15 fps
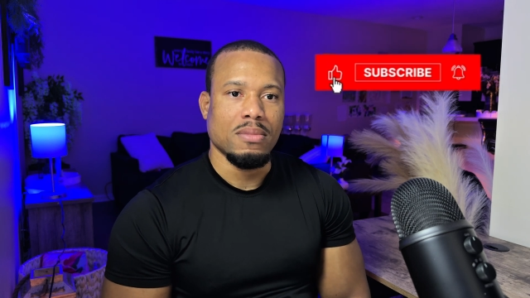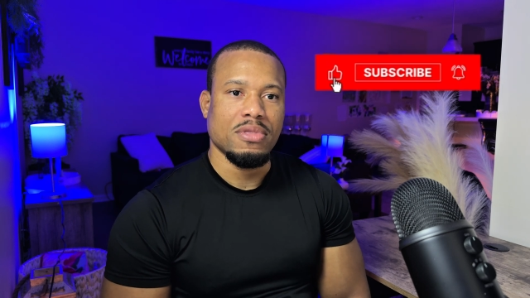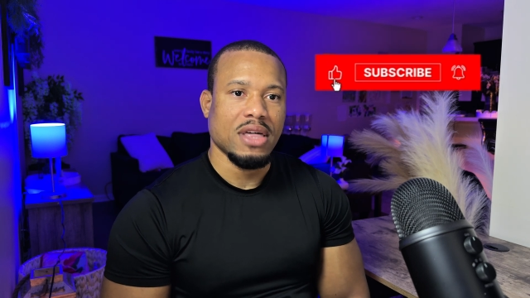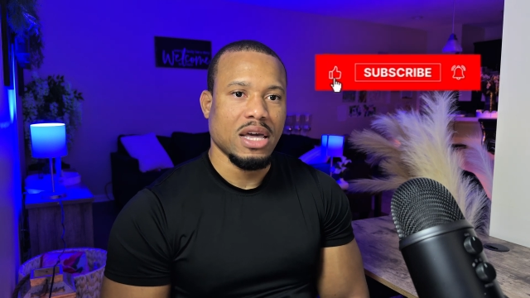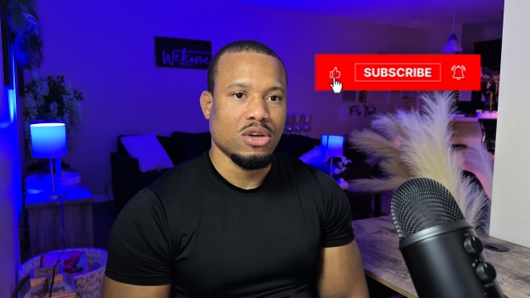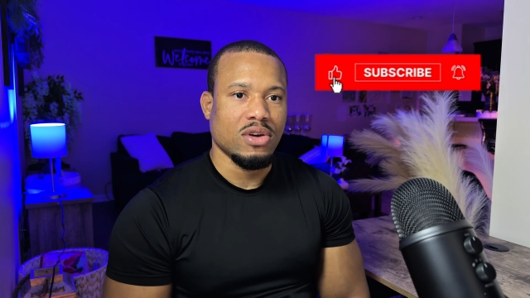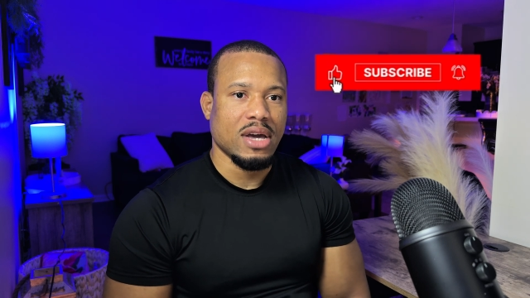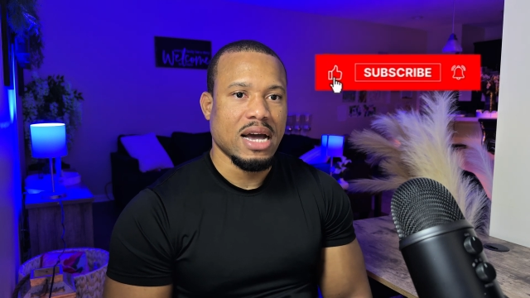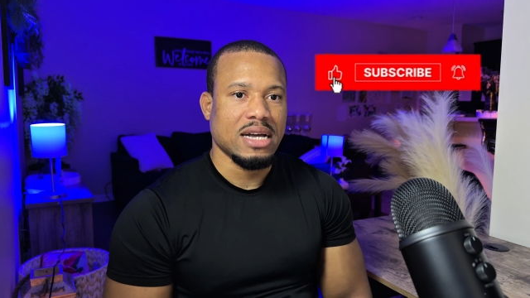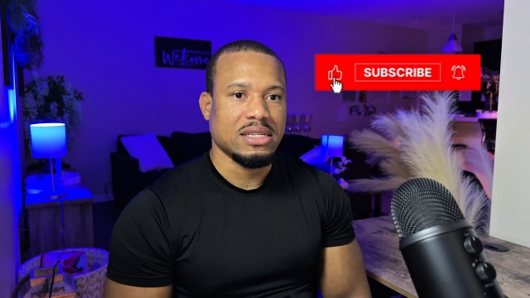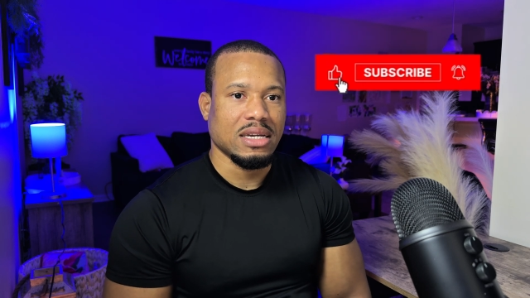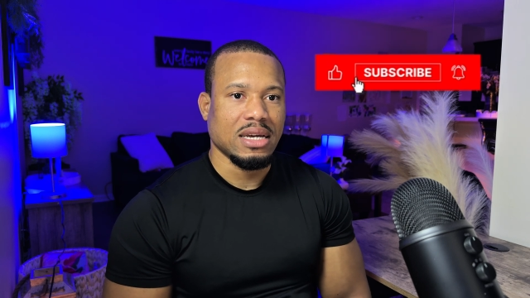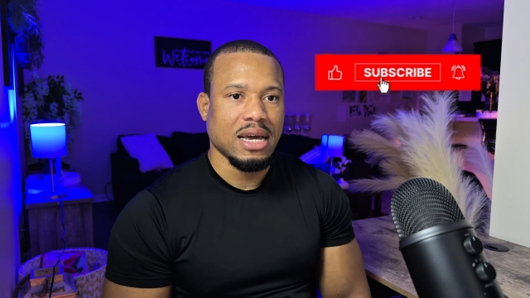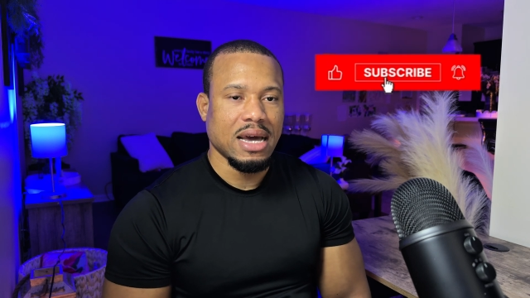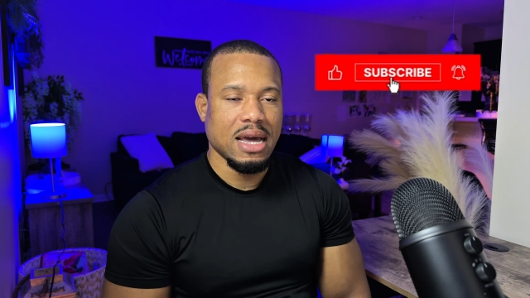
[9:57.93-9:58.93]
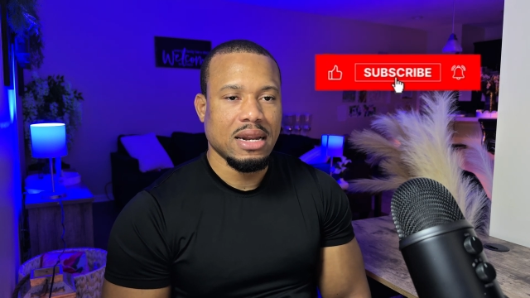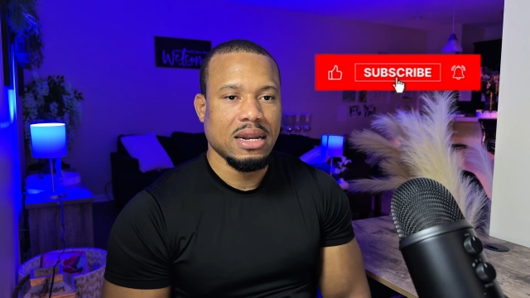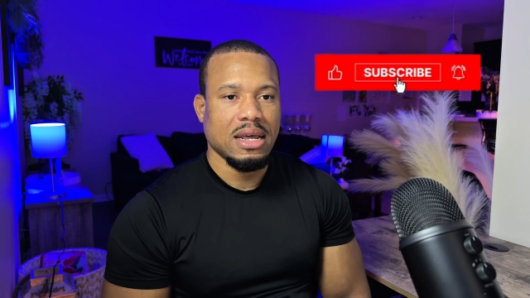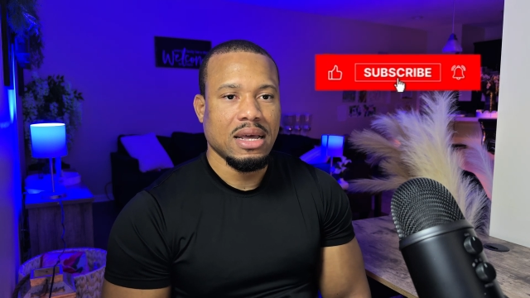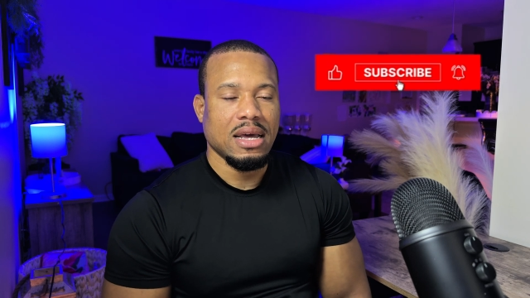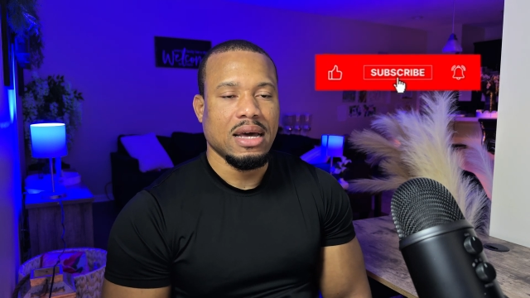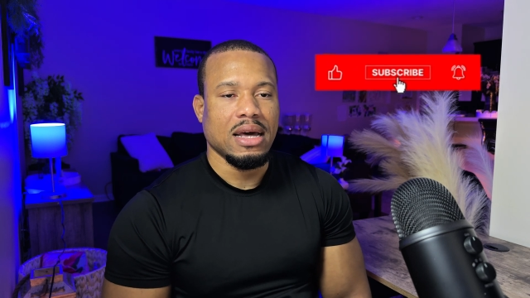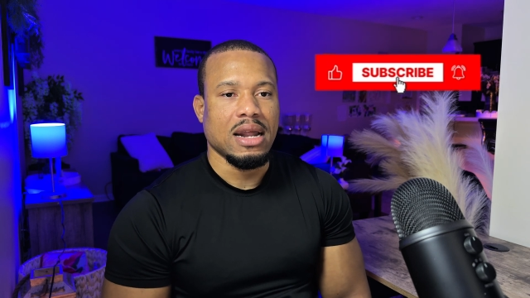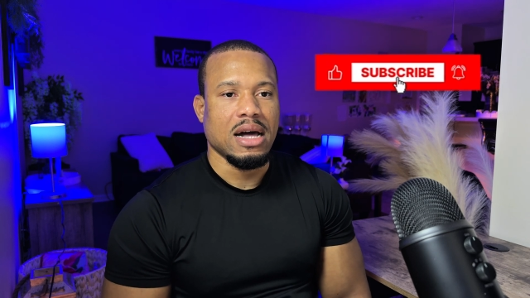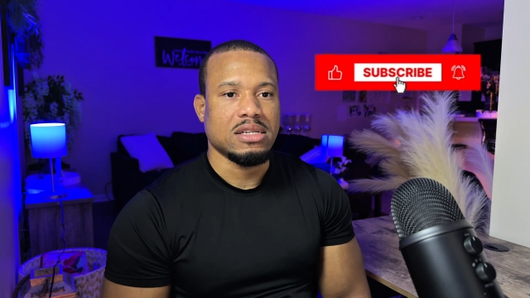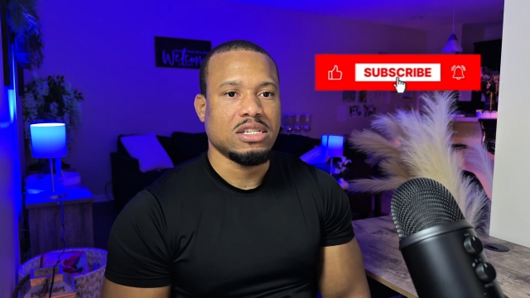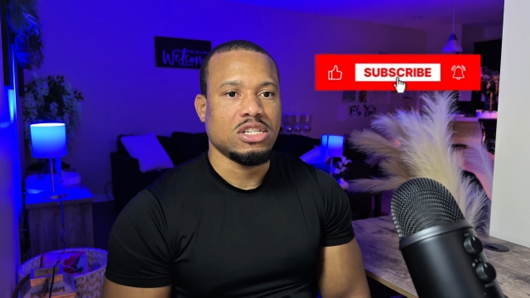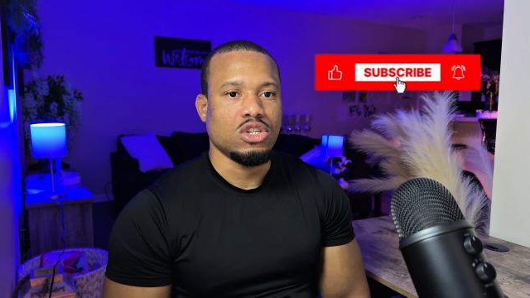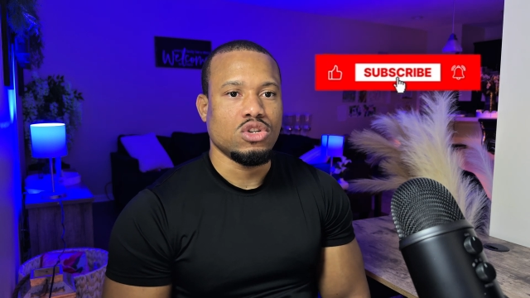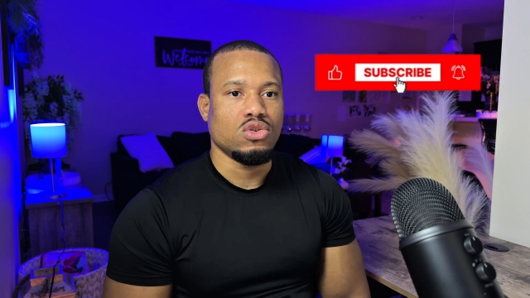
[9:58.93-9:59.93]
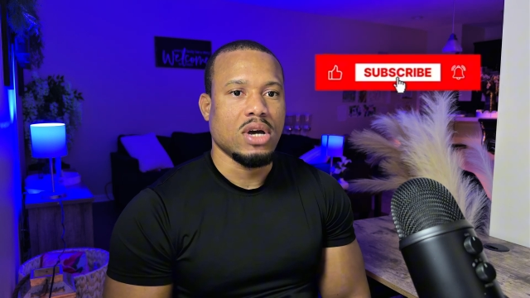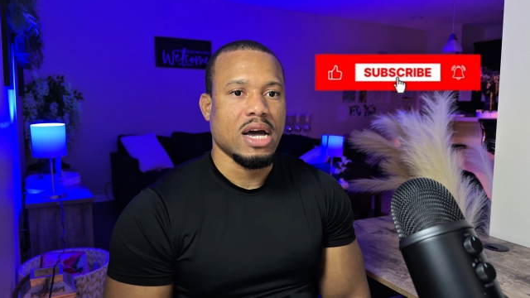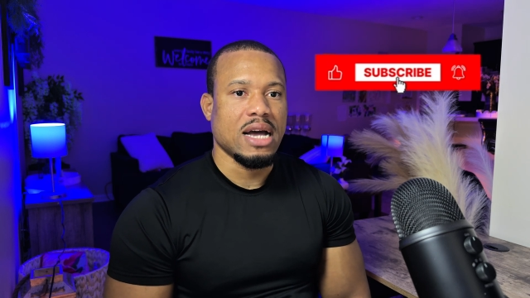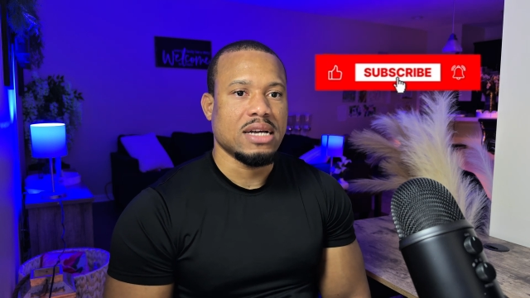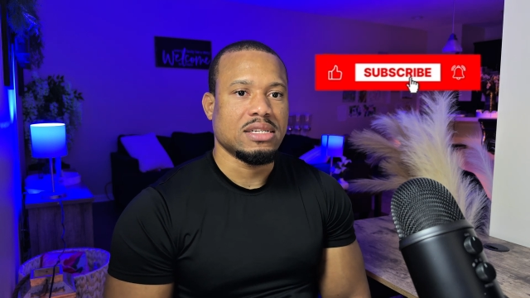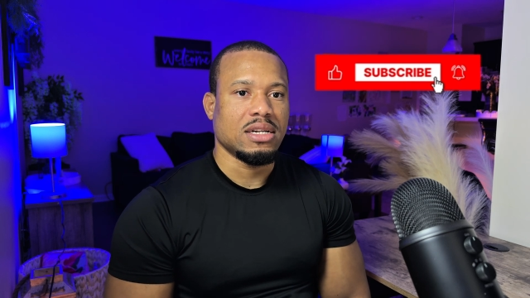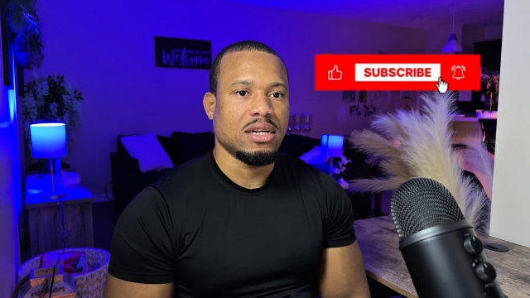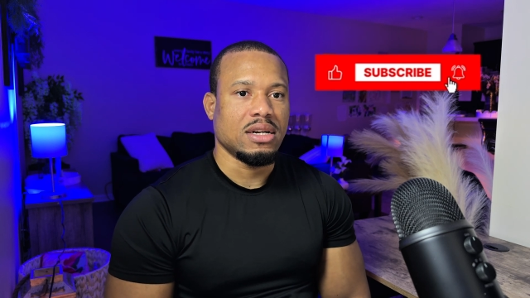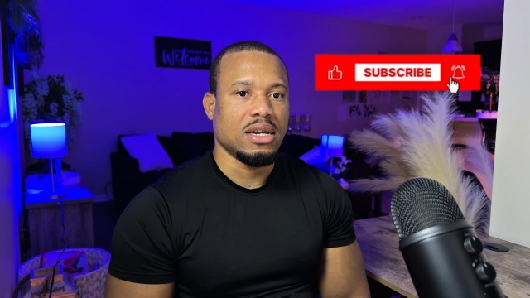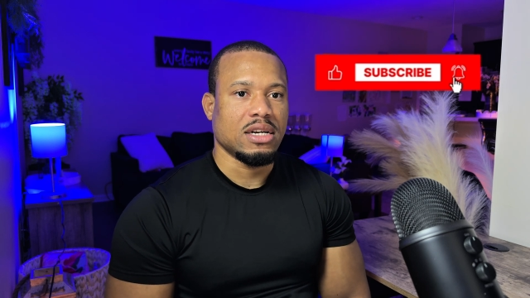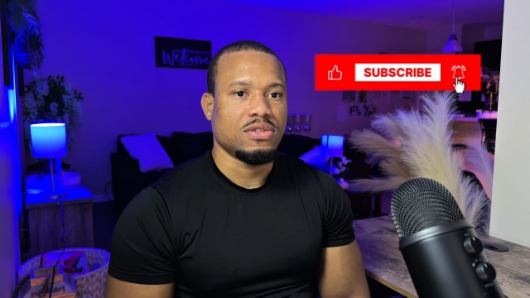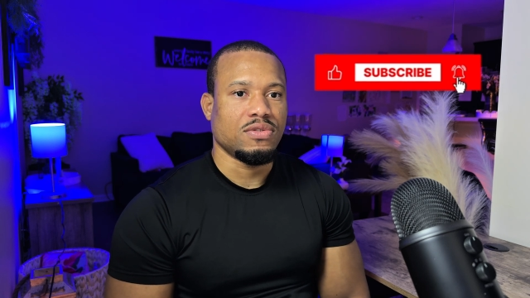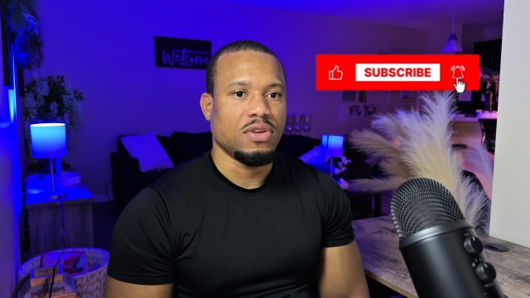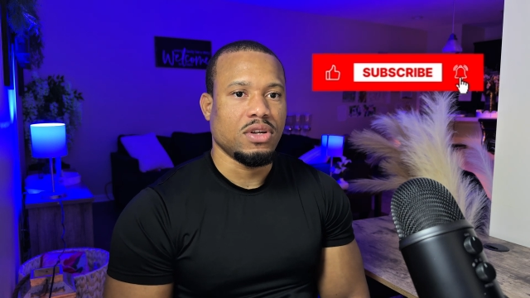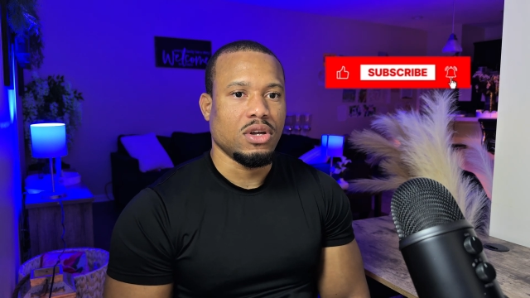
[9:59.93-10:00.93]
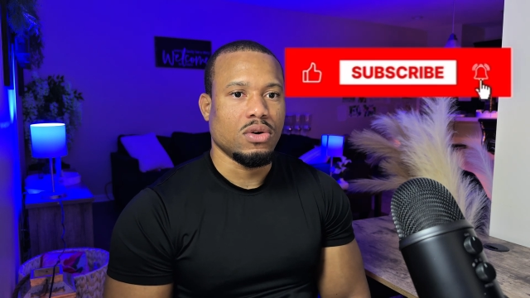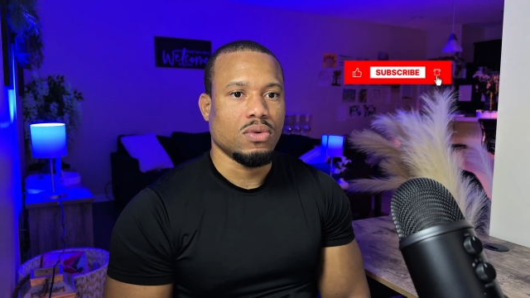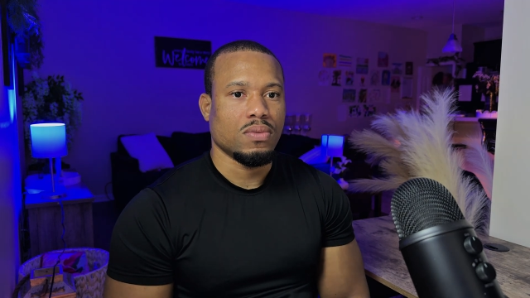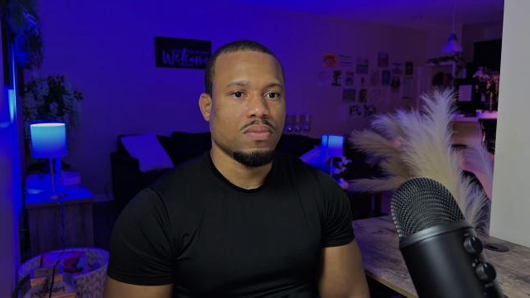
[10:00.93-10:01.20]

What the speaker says: Thank you guys again, and I'll see you guys in the next video.